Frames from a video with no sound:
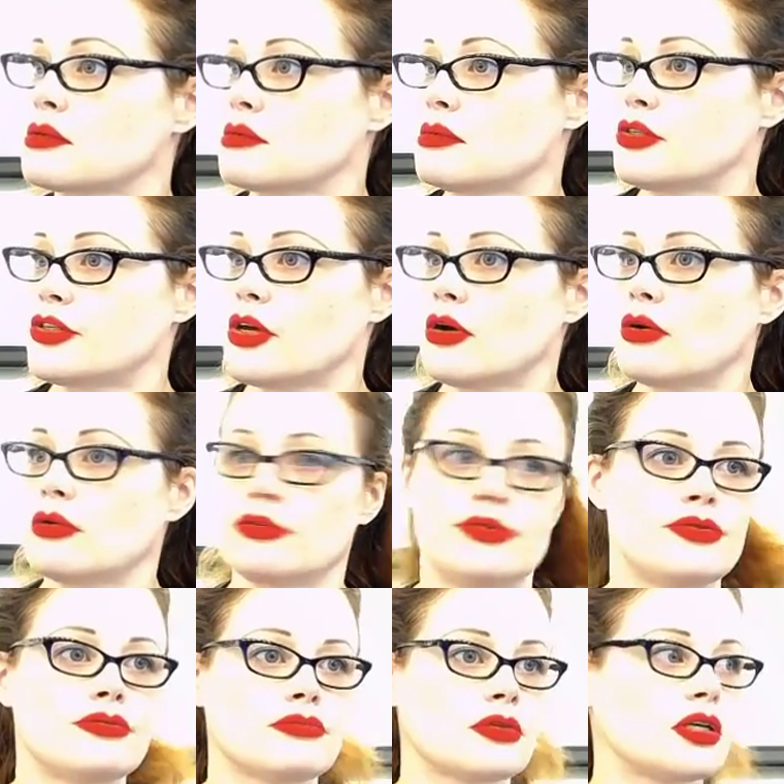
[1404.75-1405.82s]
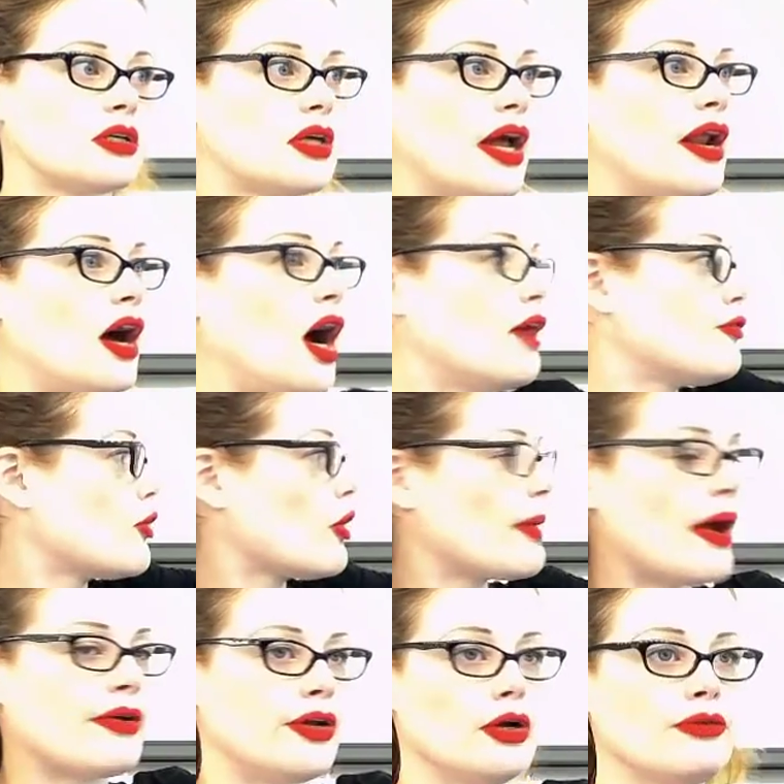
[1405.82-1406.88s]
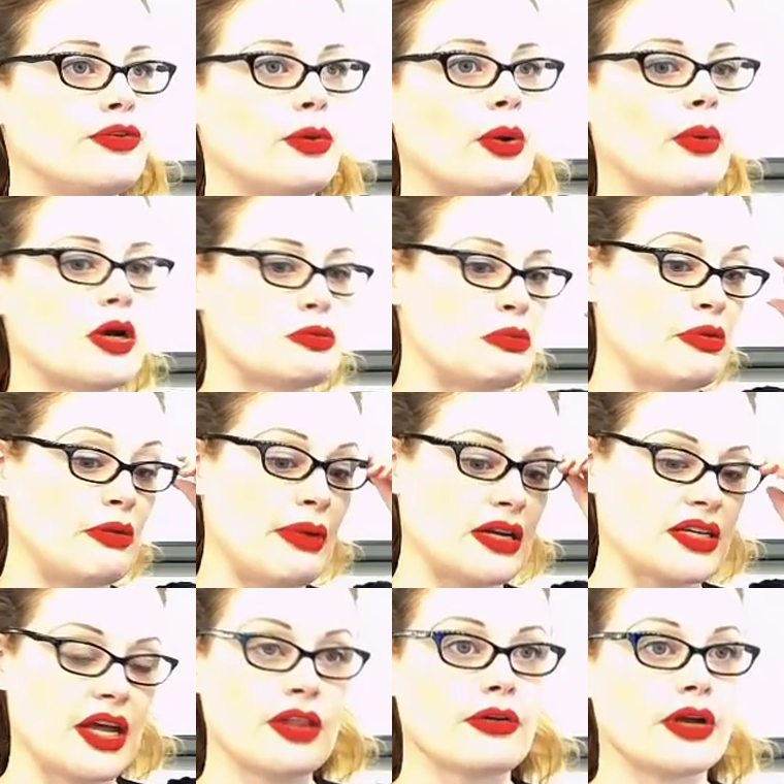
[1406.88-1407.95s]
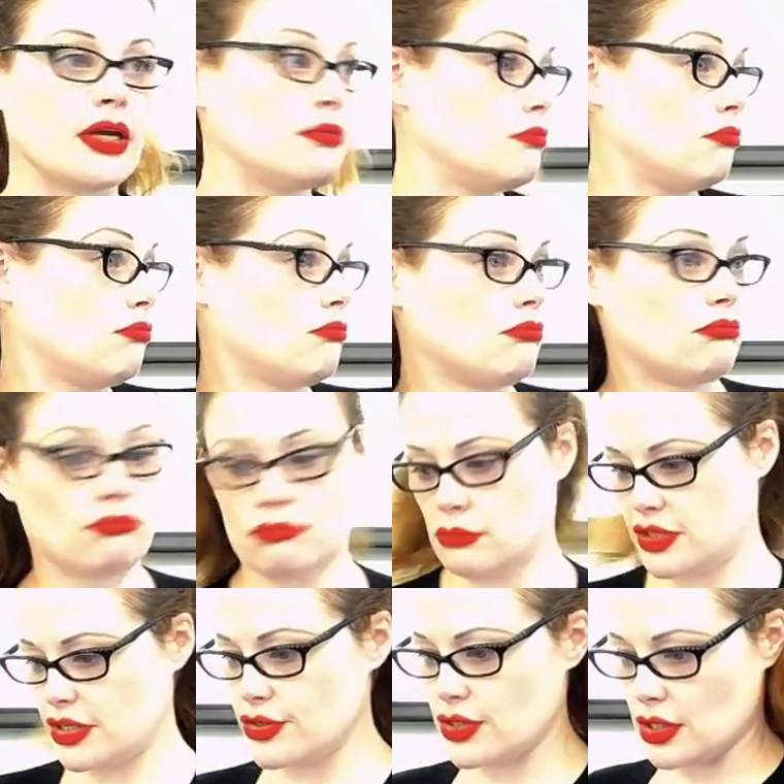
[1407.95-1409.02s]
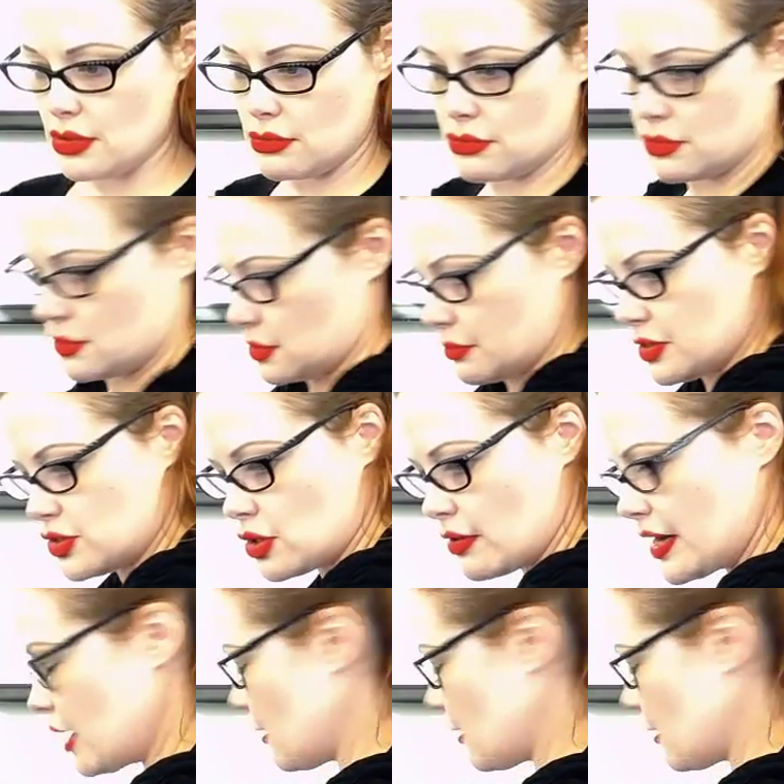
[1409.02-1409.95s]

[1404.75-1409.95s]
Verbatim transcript: So just kind of hover around here if you want to watch me put it back together again. Seriously, I'm going to start right